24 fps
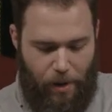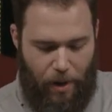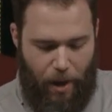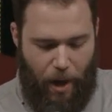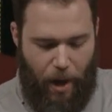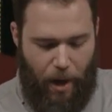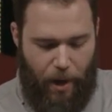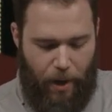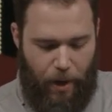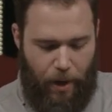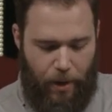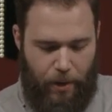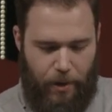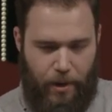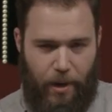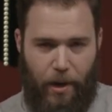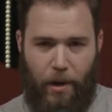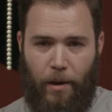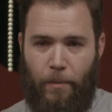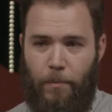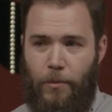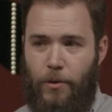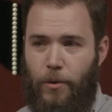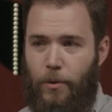I
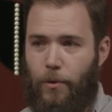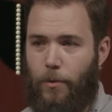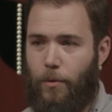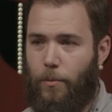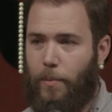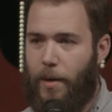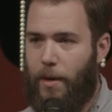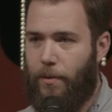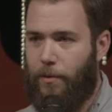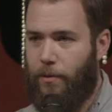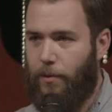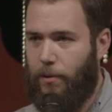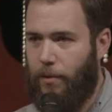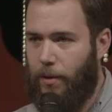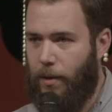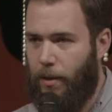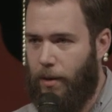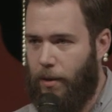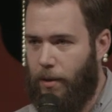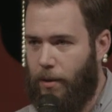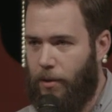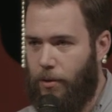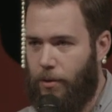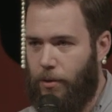came to Bethel
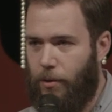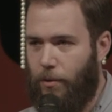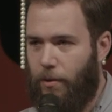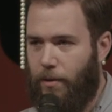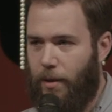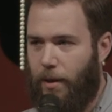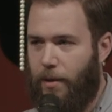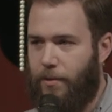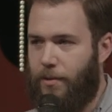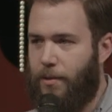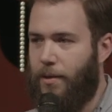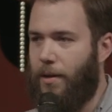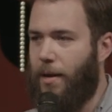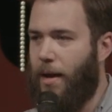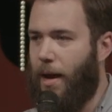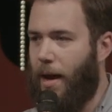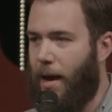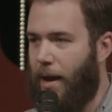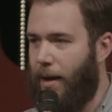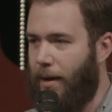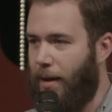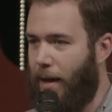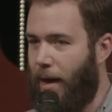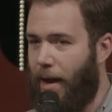in
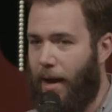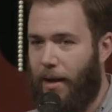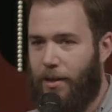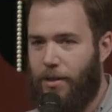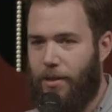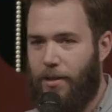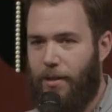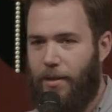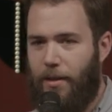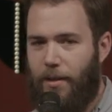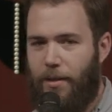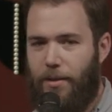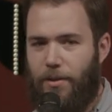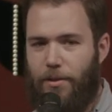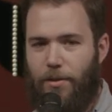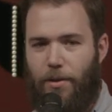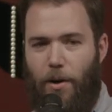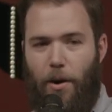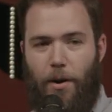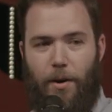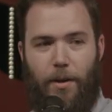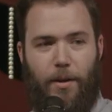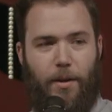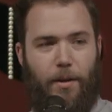2009. I actually
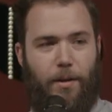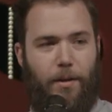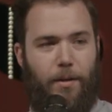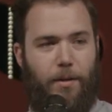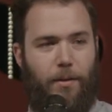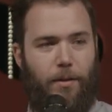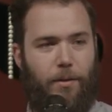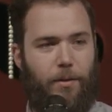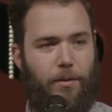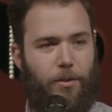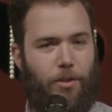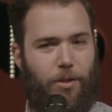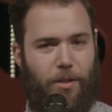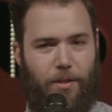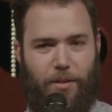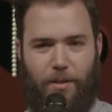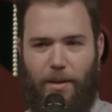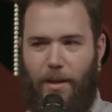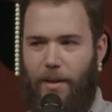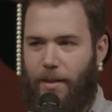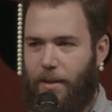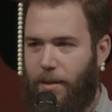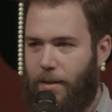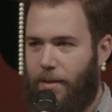started just
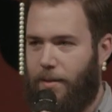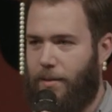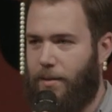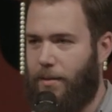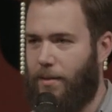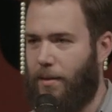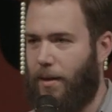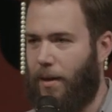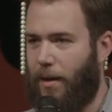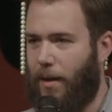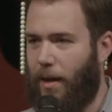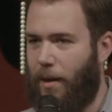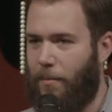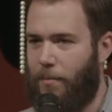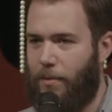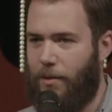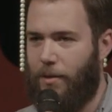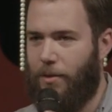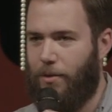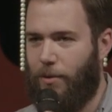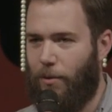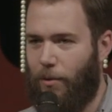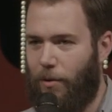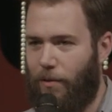like this. I came to
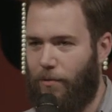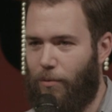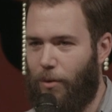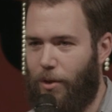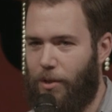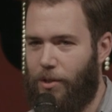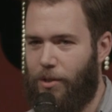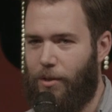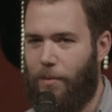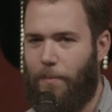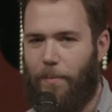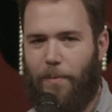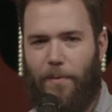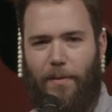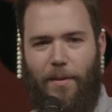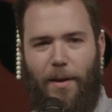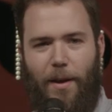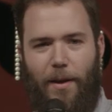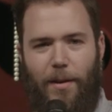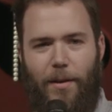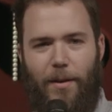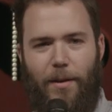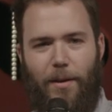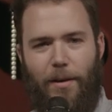the School of Worship
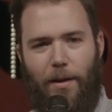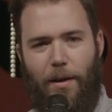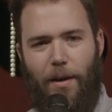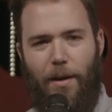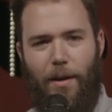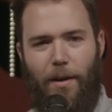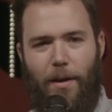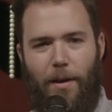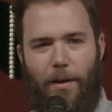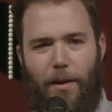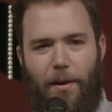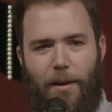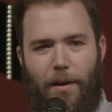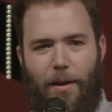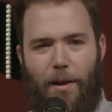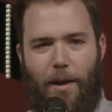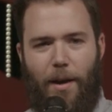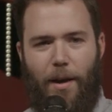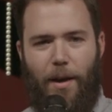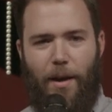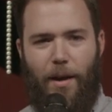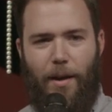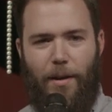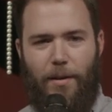that year
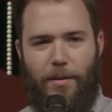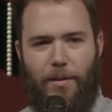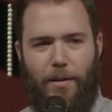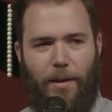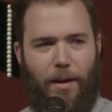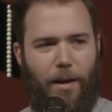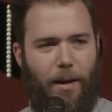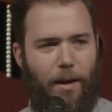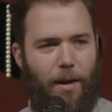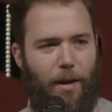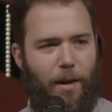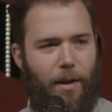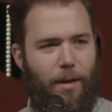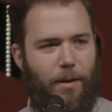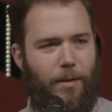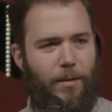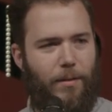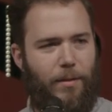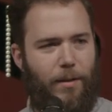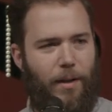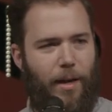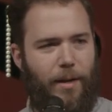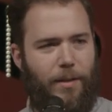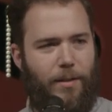and uh,
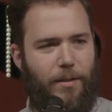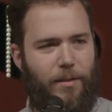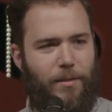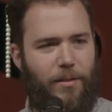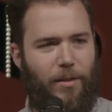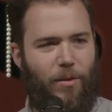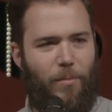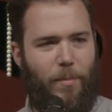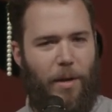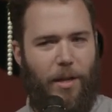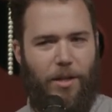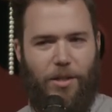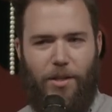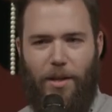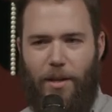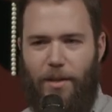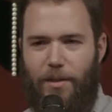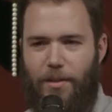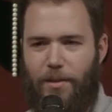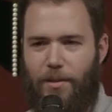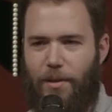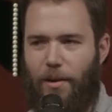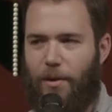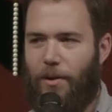liked it so much I
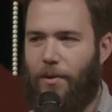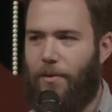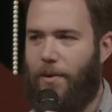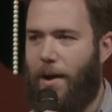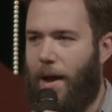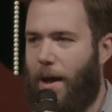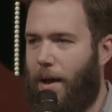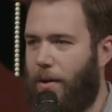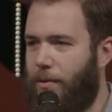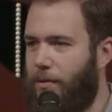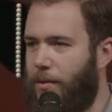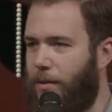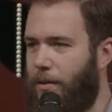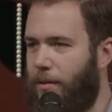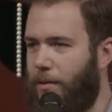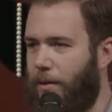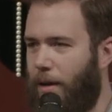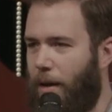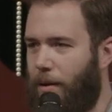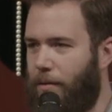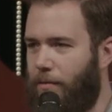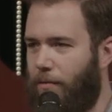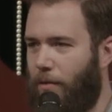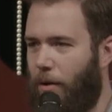stuck around and
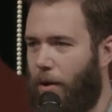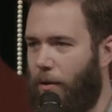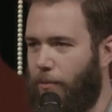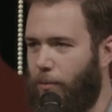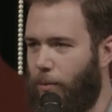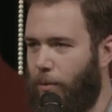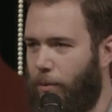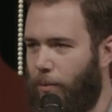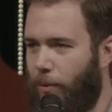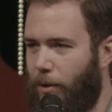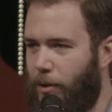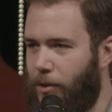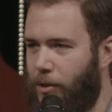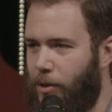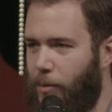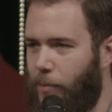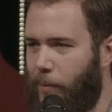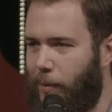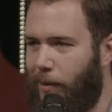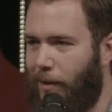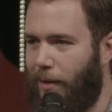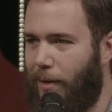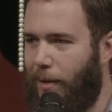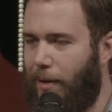got involved with
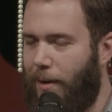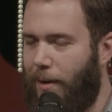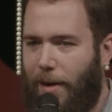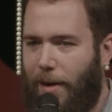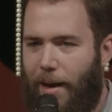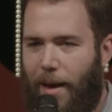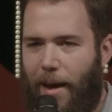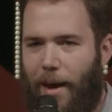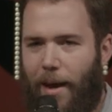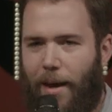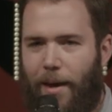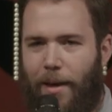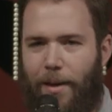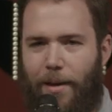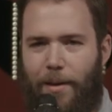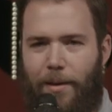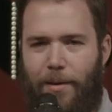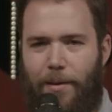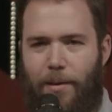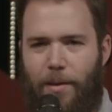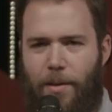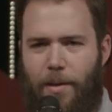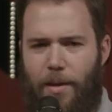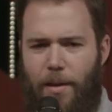worship.
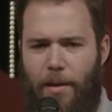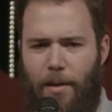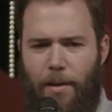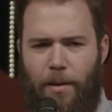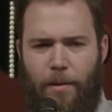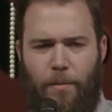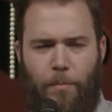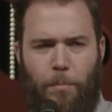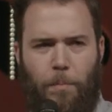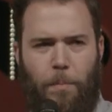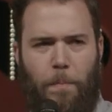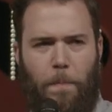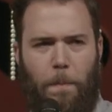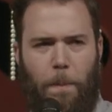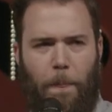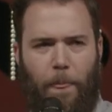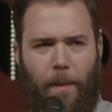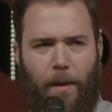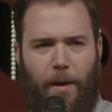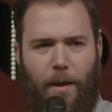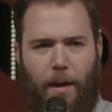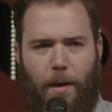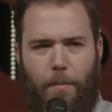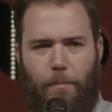And then
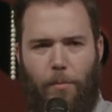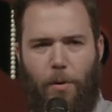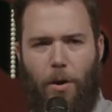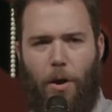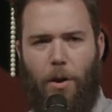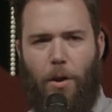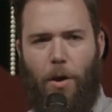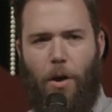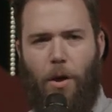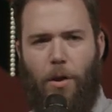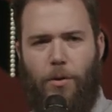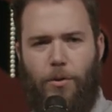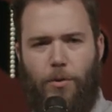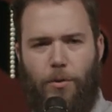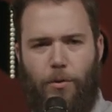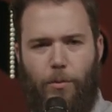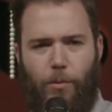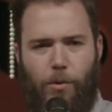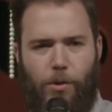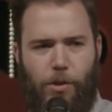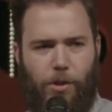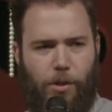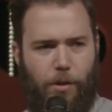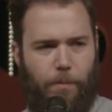got brought on to the
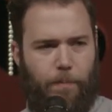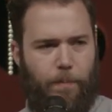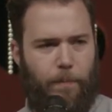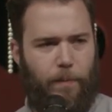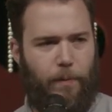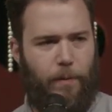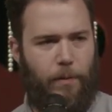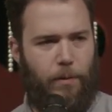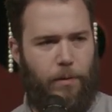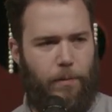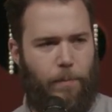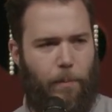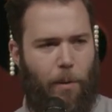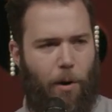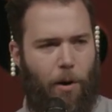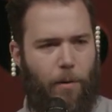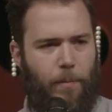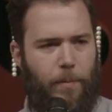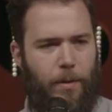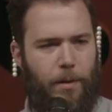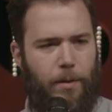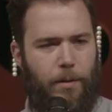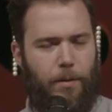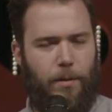worship
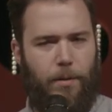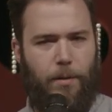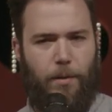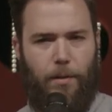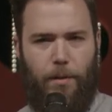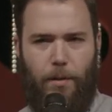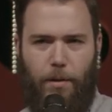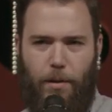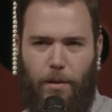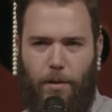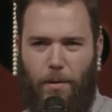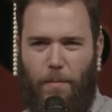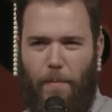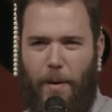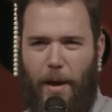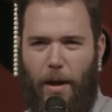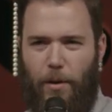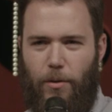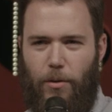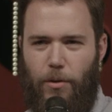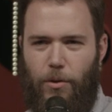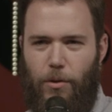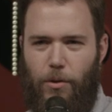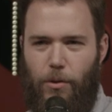department
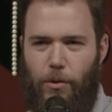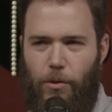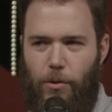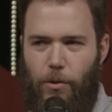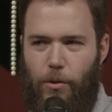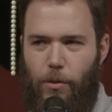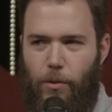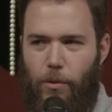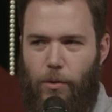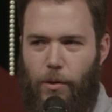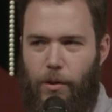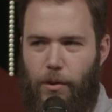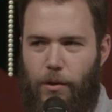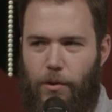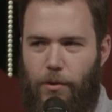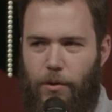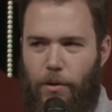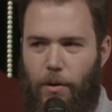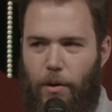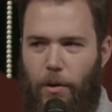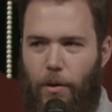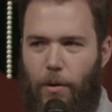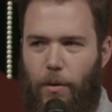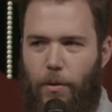about two years
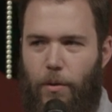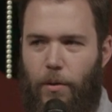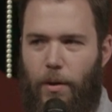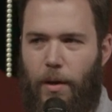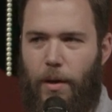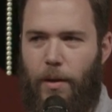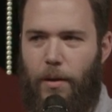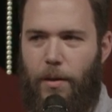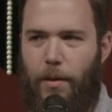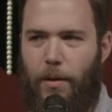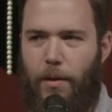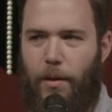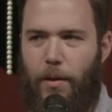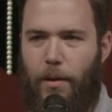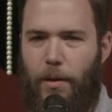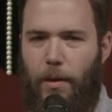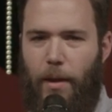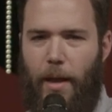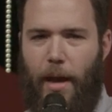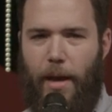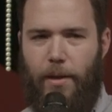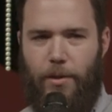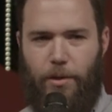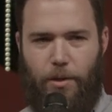ago, and then
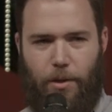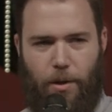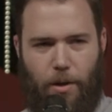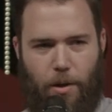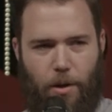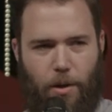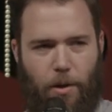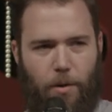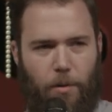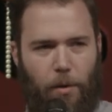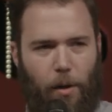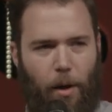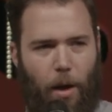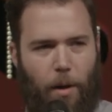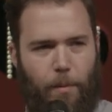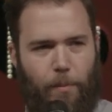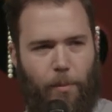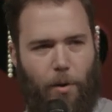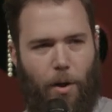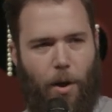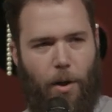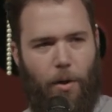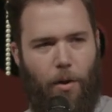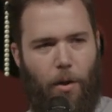last year got
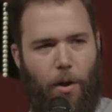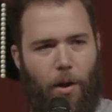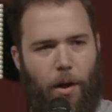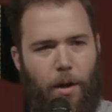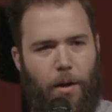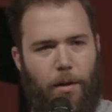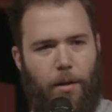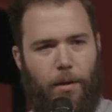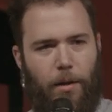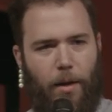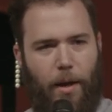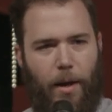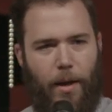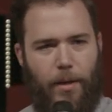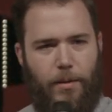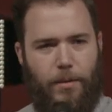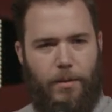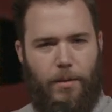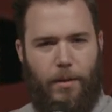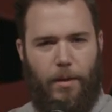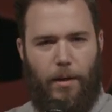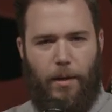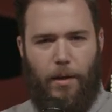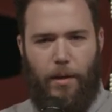brought on
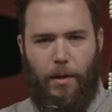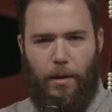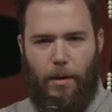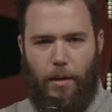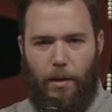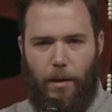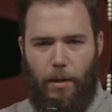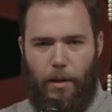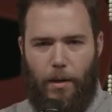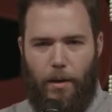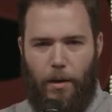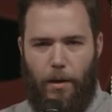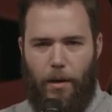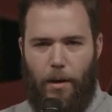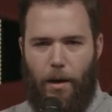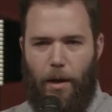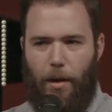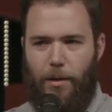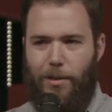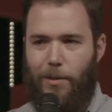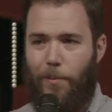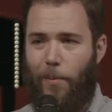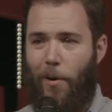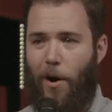as the
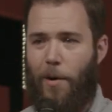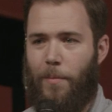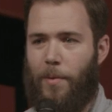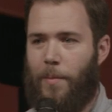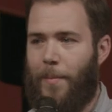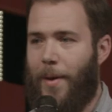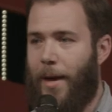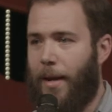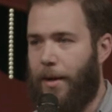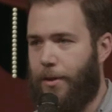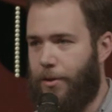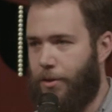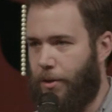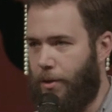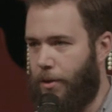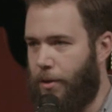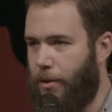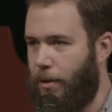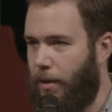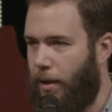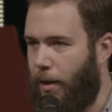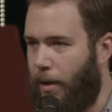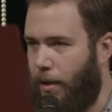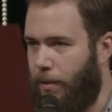uh, department manager
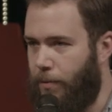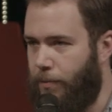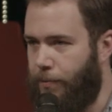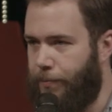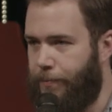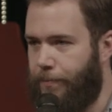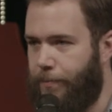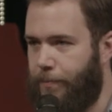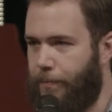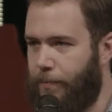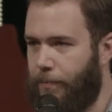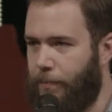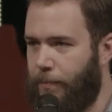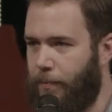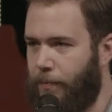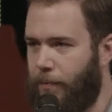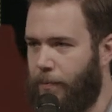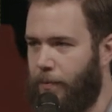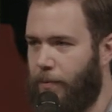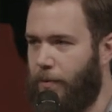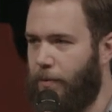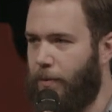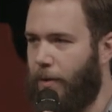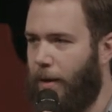and
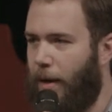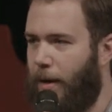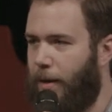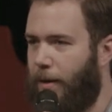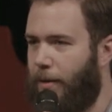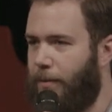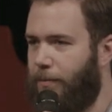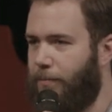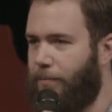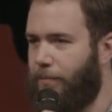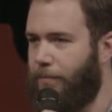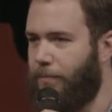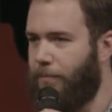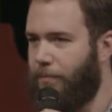kind of